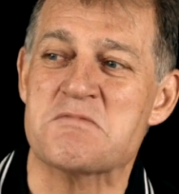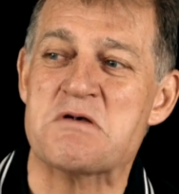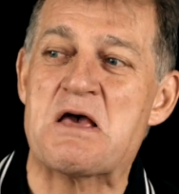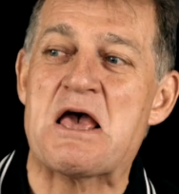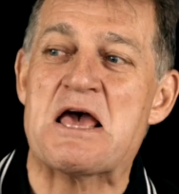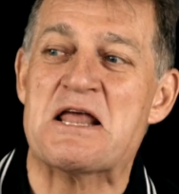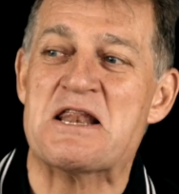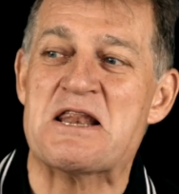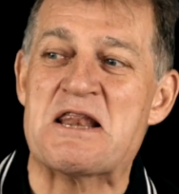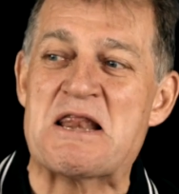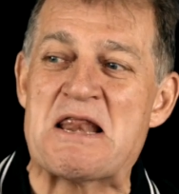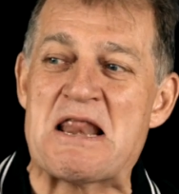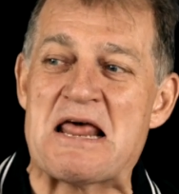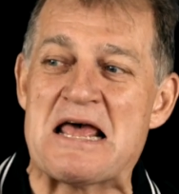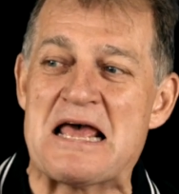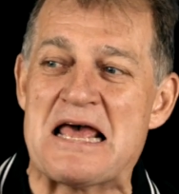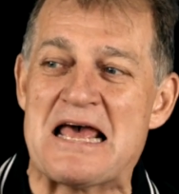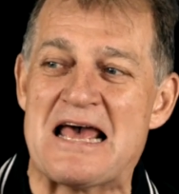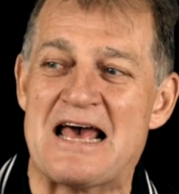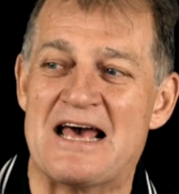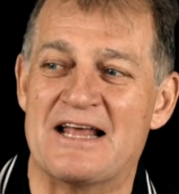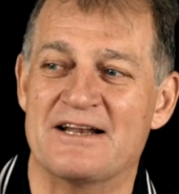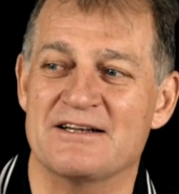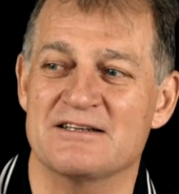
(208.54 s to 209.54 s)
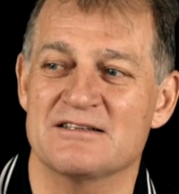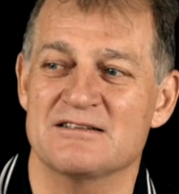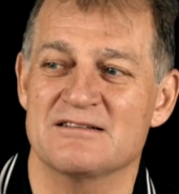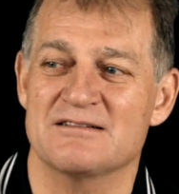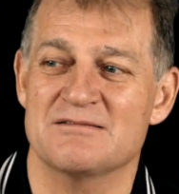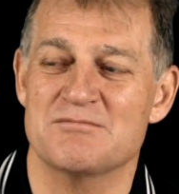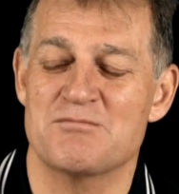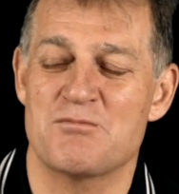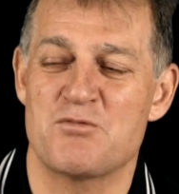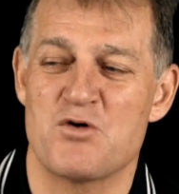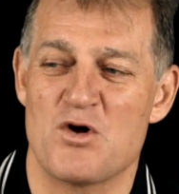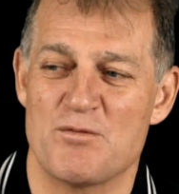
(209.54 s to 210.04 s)
and
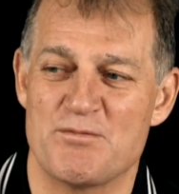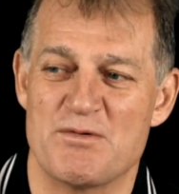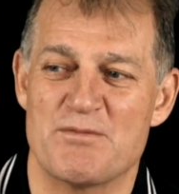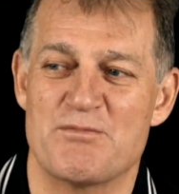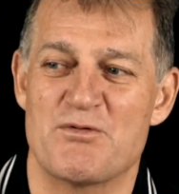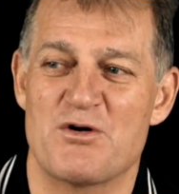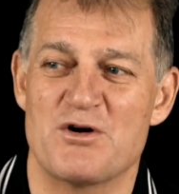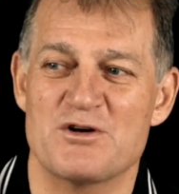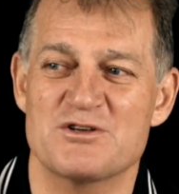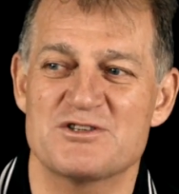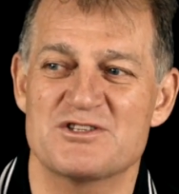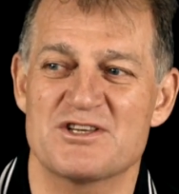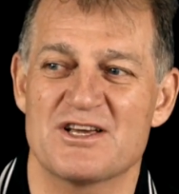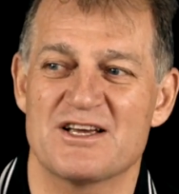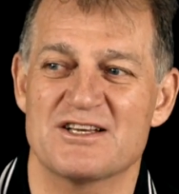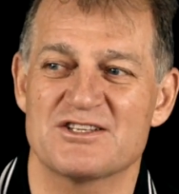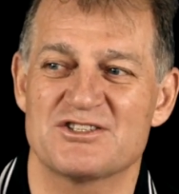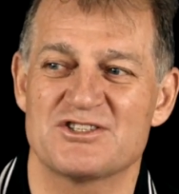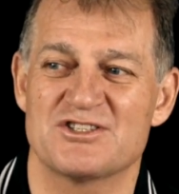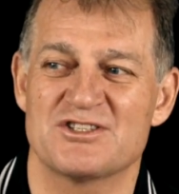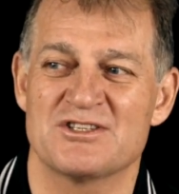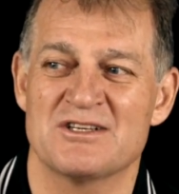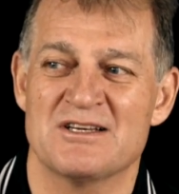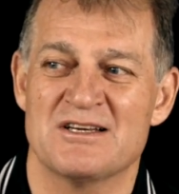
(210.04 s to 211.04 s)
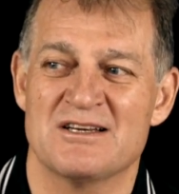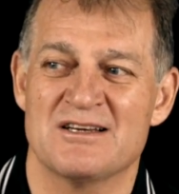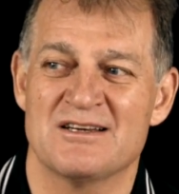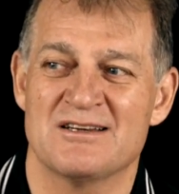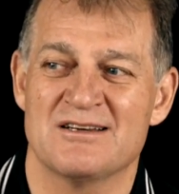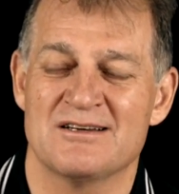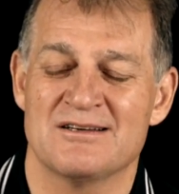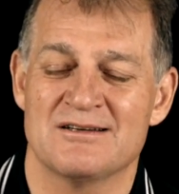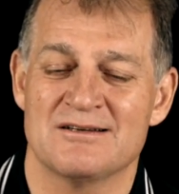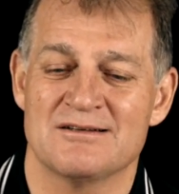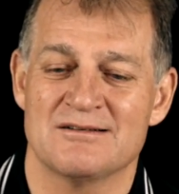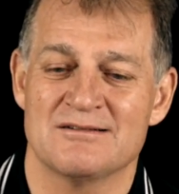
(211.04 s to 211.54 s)
proper process,
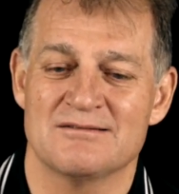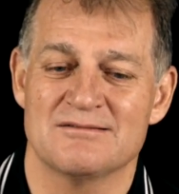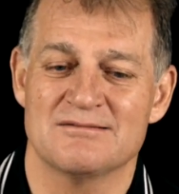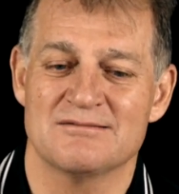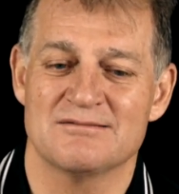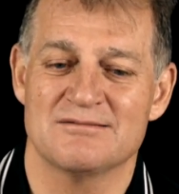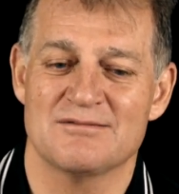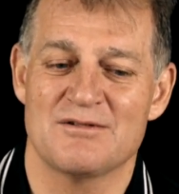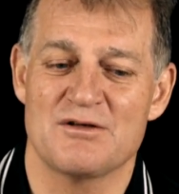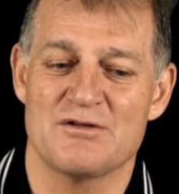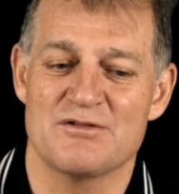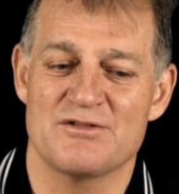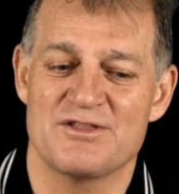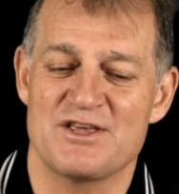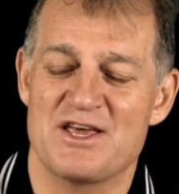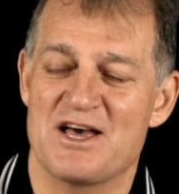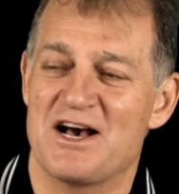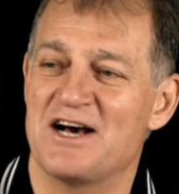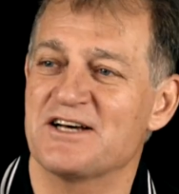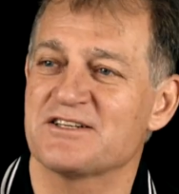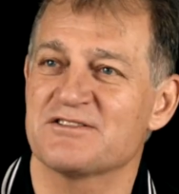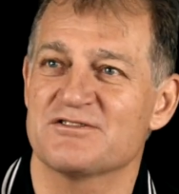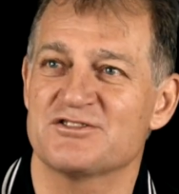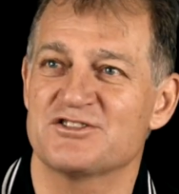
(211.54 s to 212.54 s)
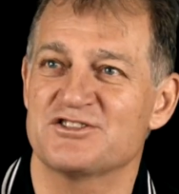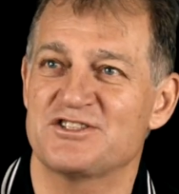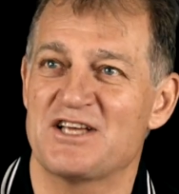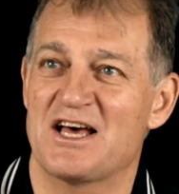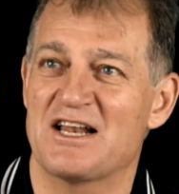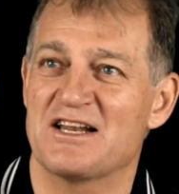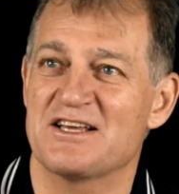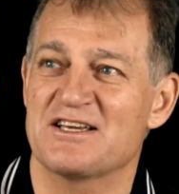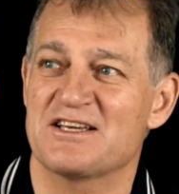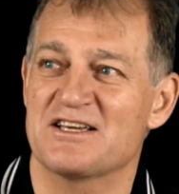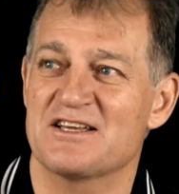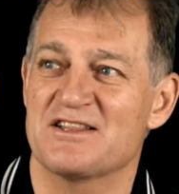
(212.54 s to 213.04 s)
the art of
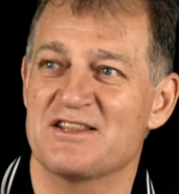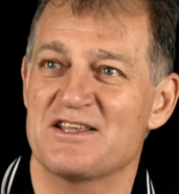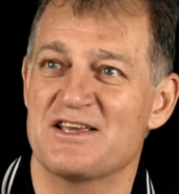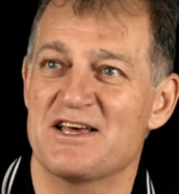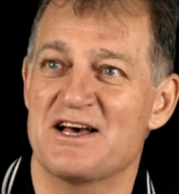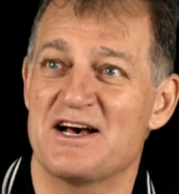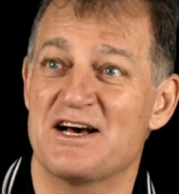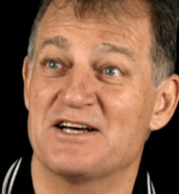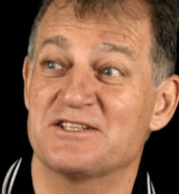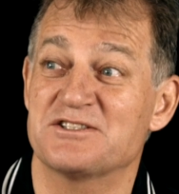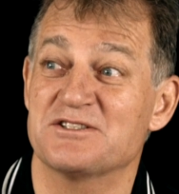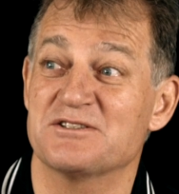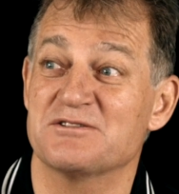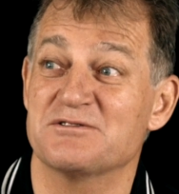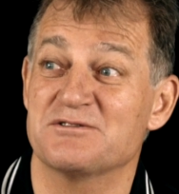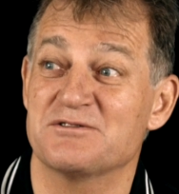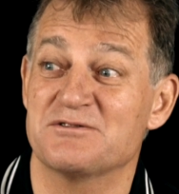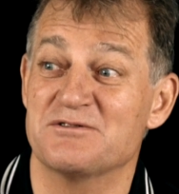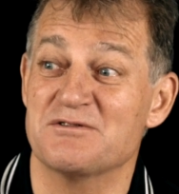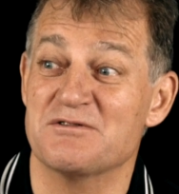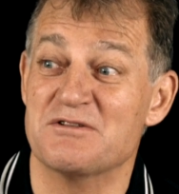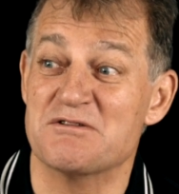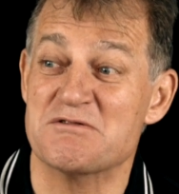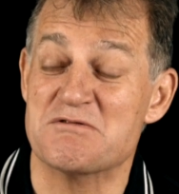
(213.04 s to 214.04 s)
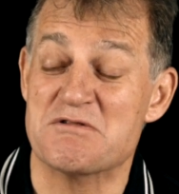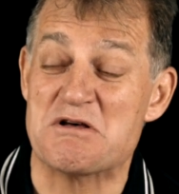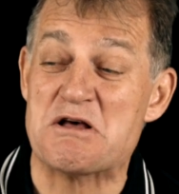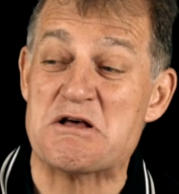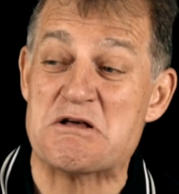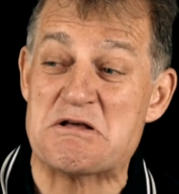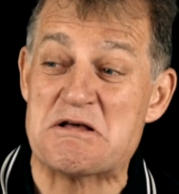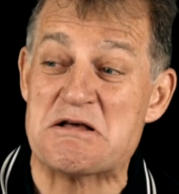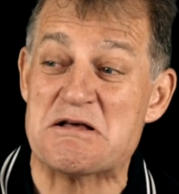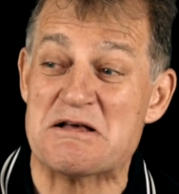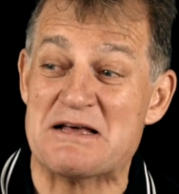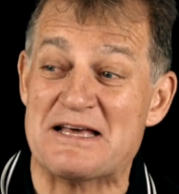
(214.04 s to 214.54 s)
selling and the art of
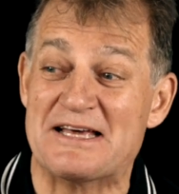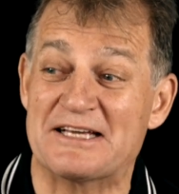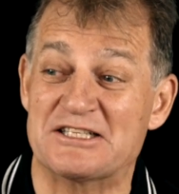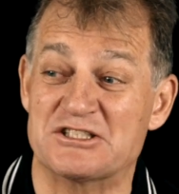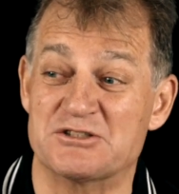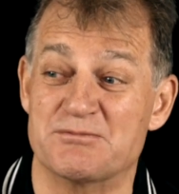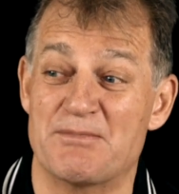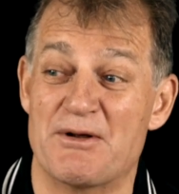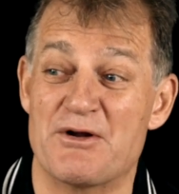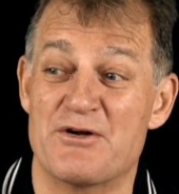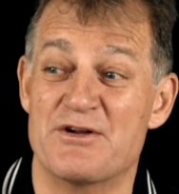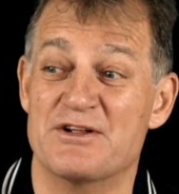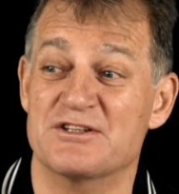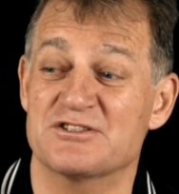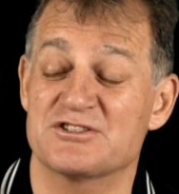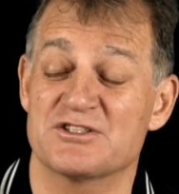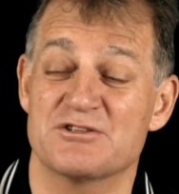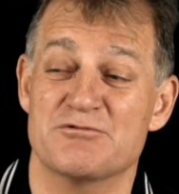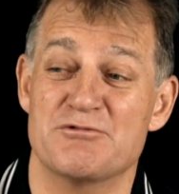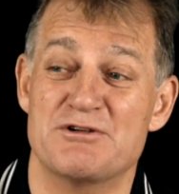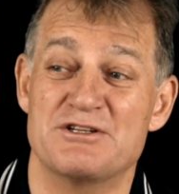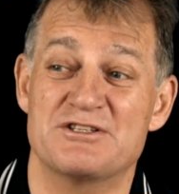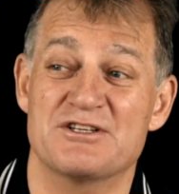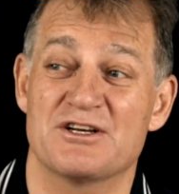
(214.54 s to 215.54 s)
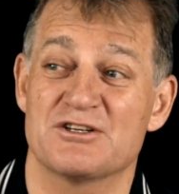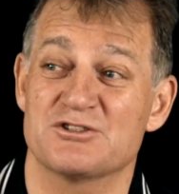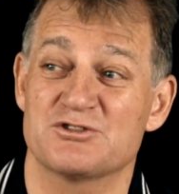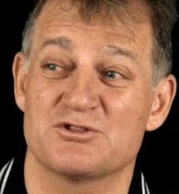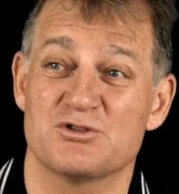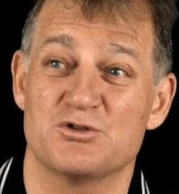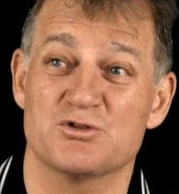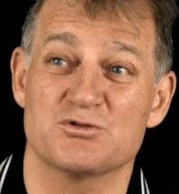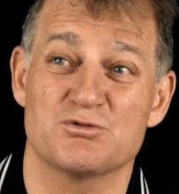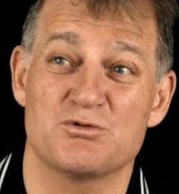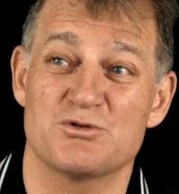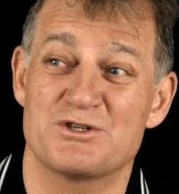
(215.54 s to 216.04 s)
experience in retail
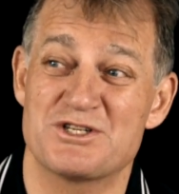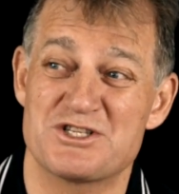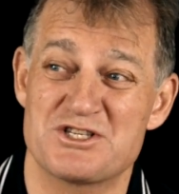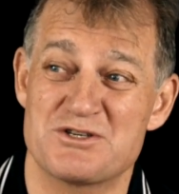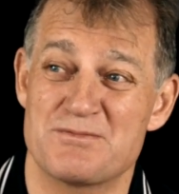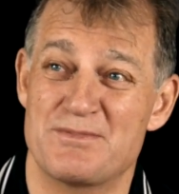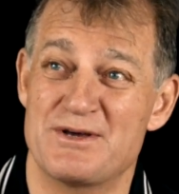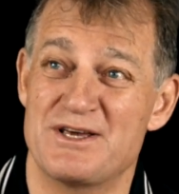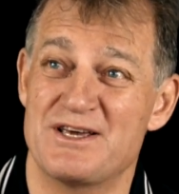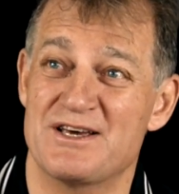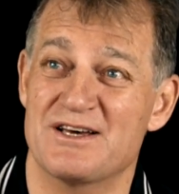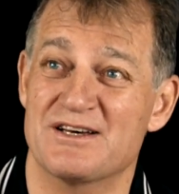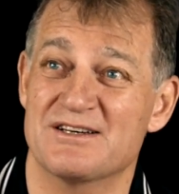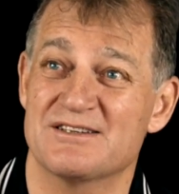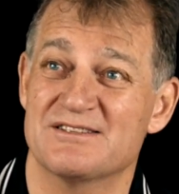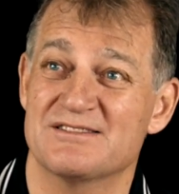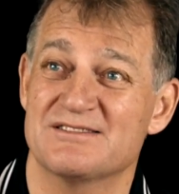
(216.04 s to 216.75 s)
stores will disappear.